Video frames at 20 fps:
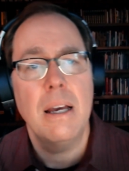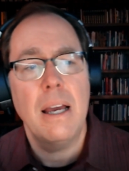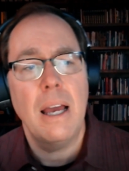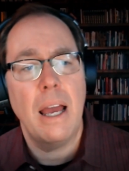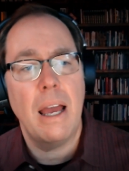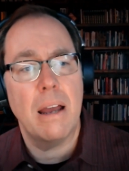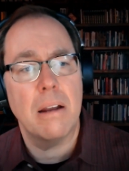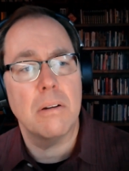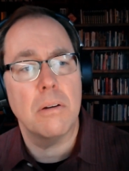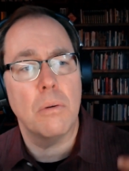
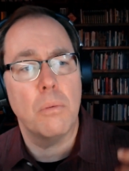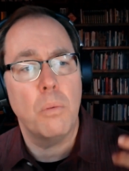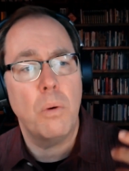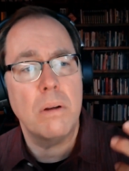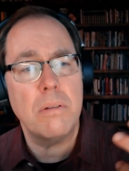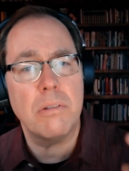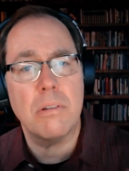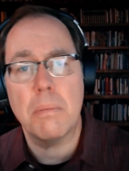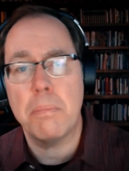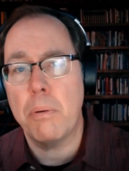And
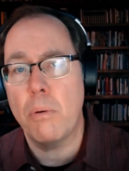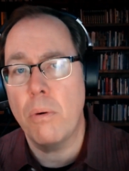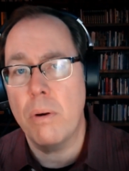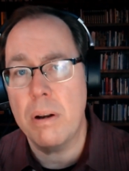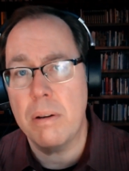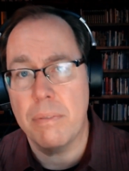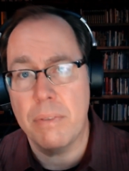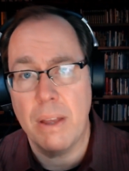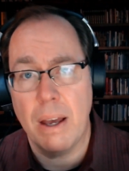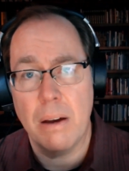what's the point
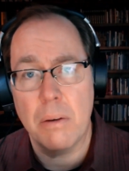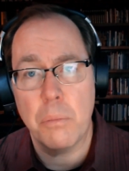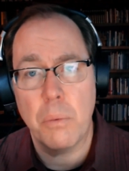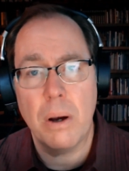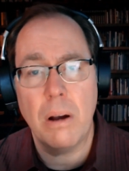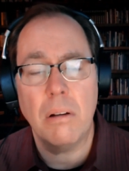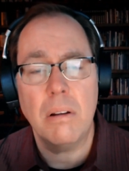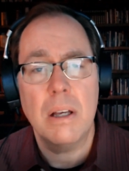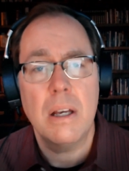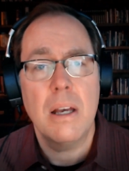of that?
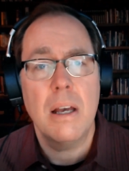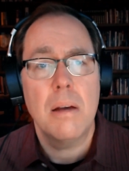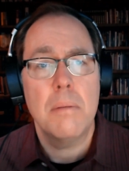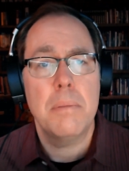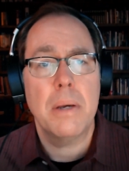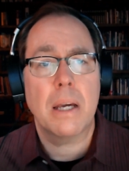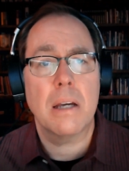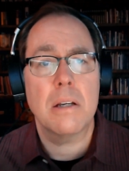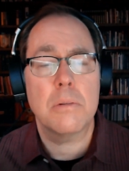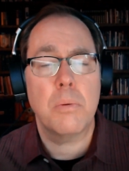Well,
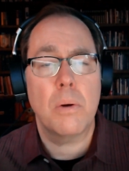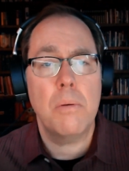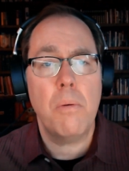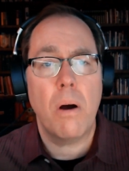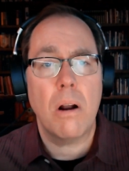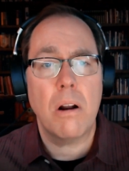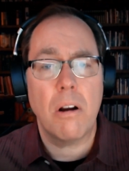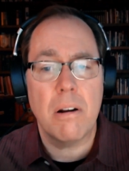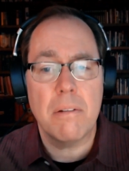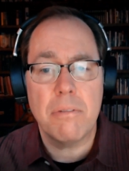because we
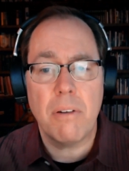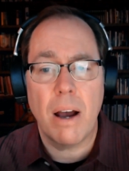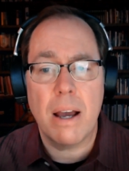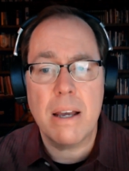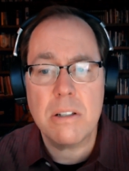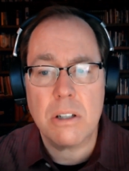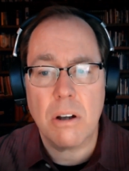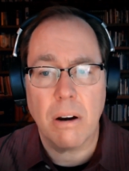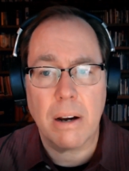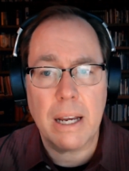want our
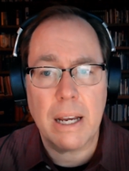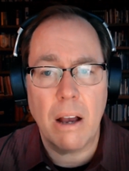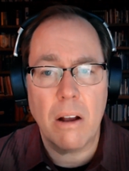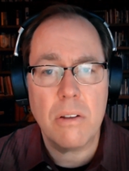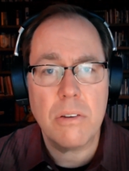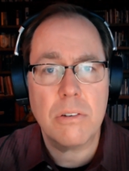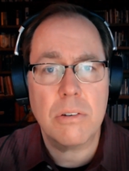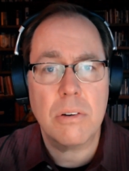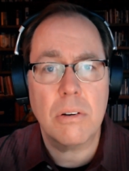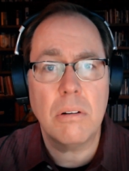advice, our
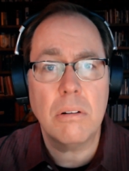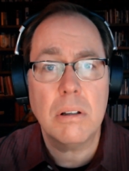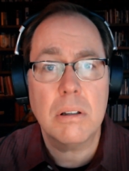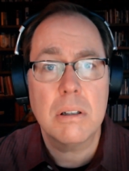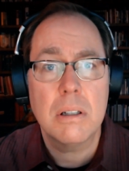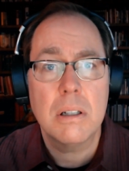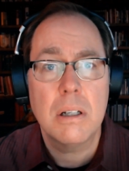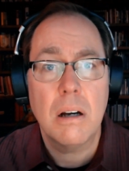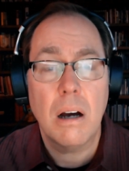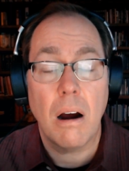counsel,
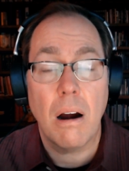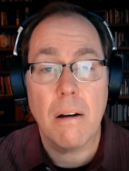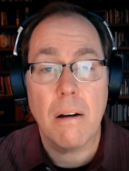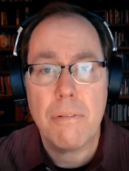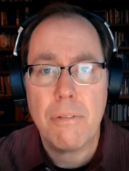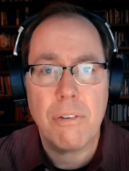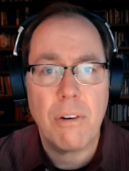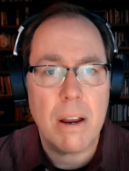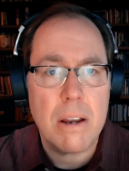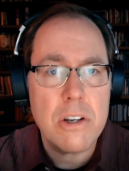our
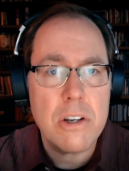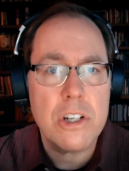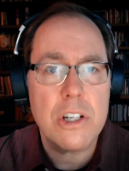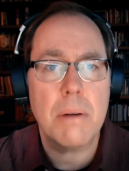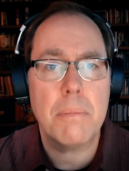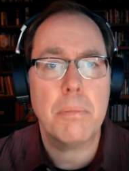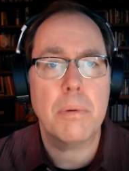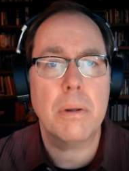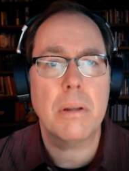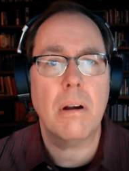
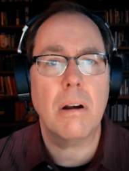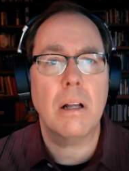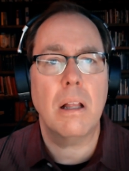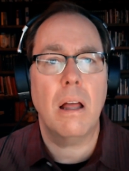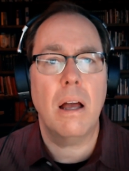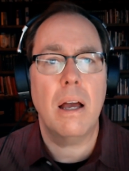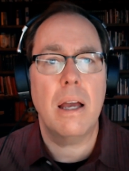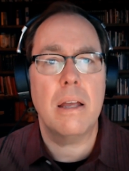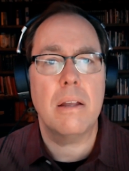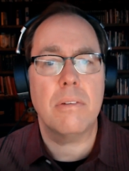friendship with our
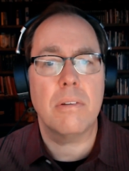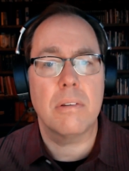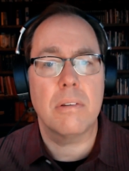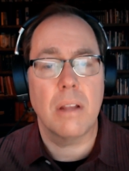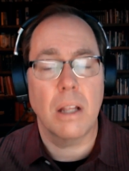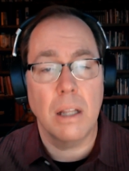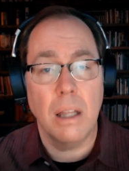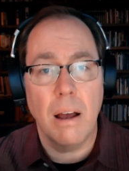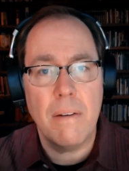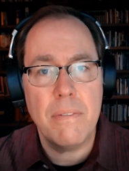clients,
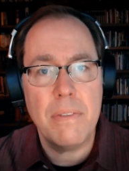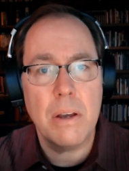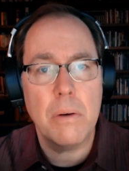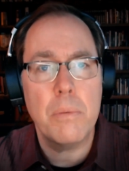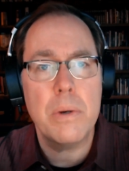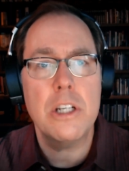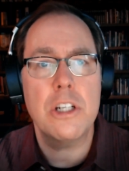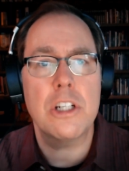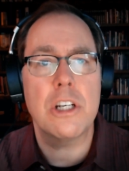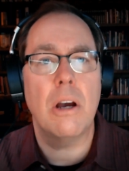the love that
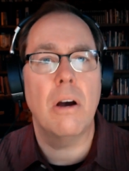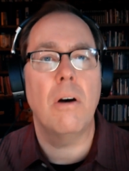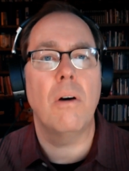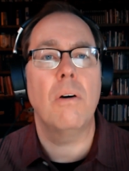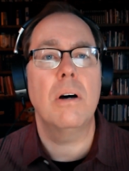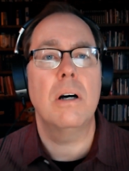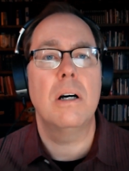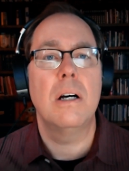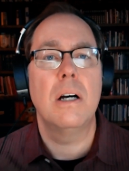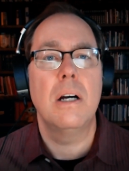we
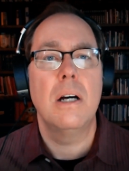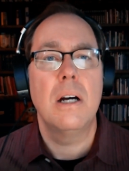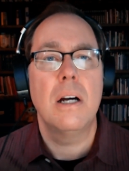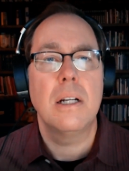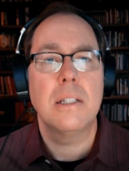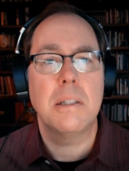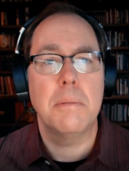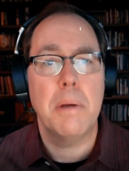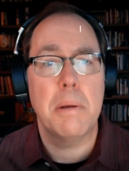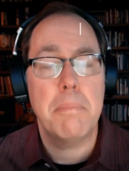show
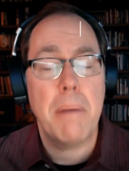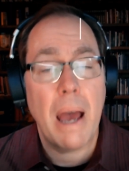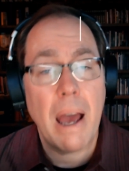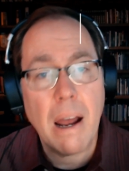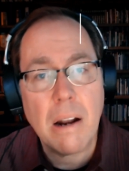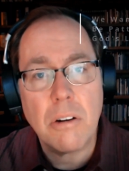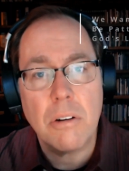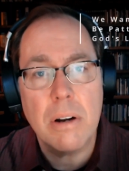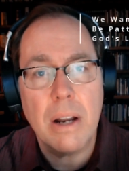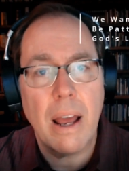to be
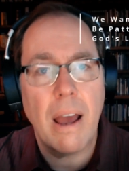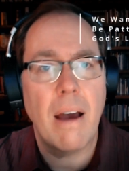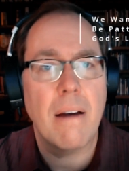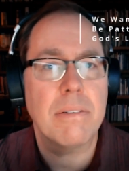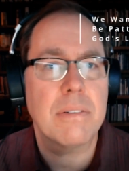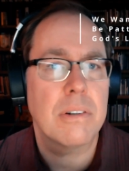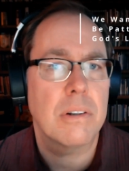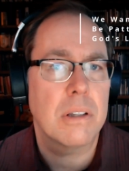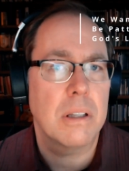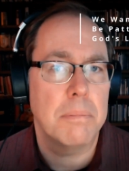patterned
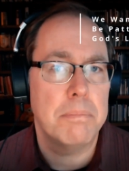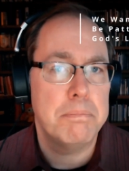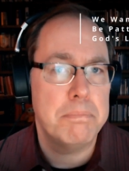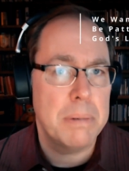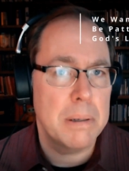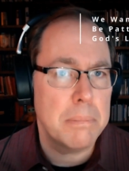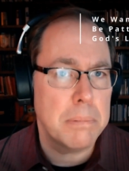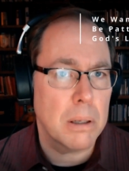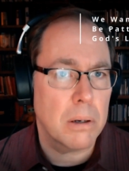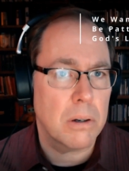after the
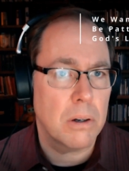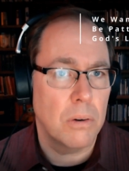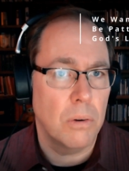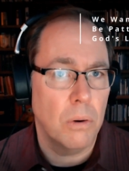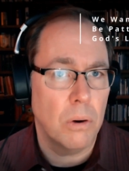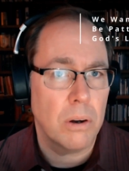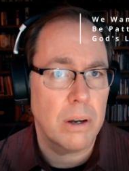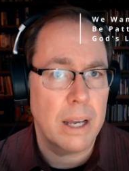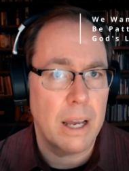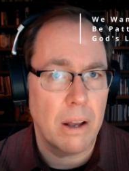
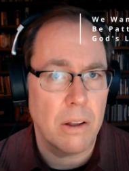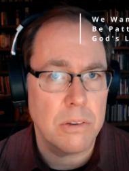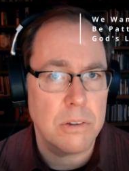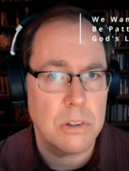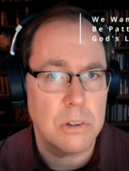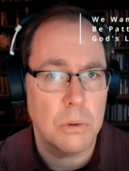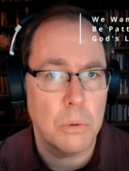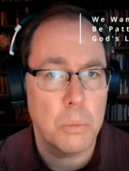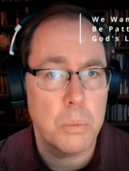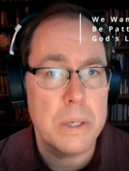biblical
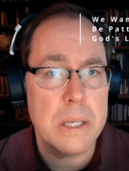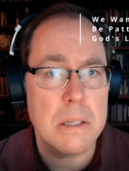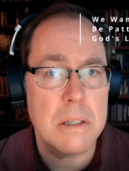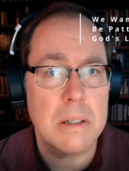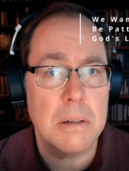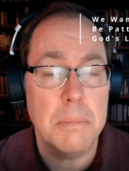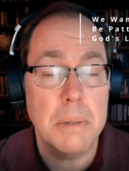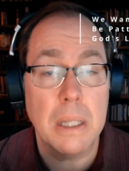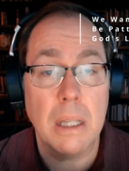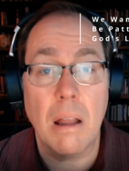counsel,
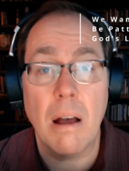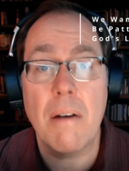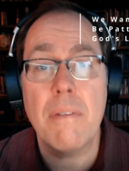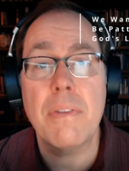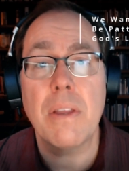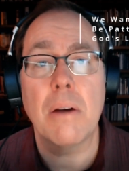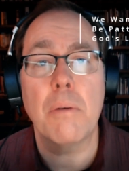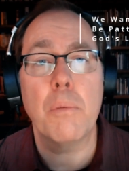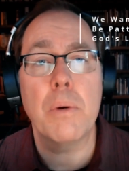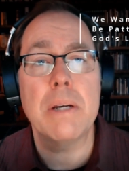wisdom, and love
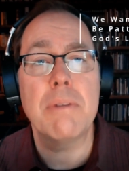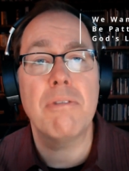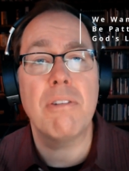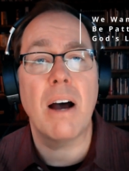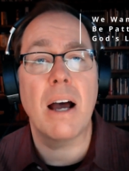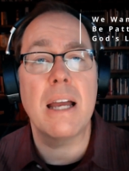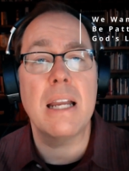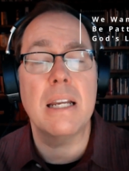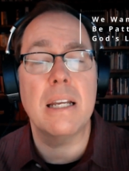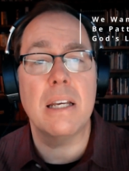that we
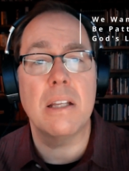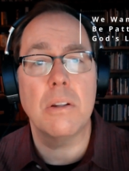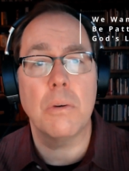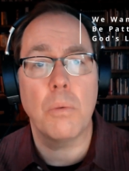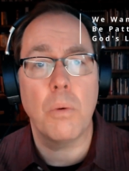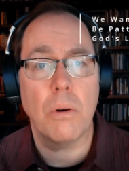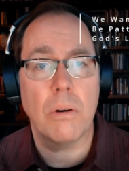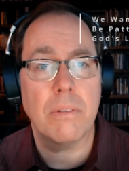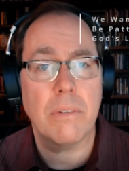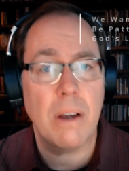find in the
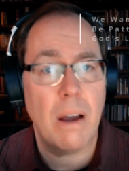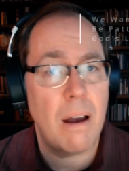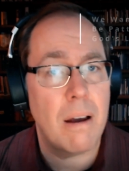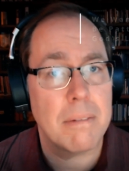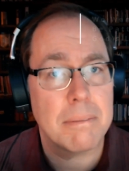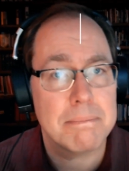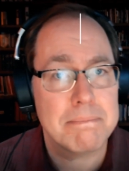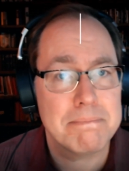Word of God.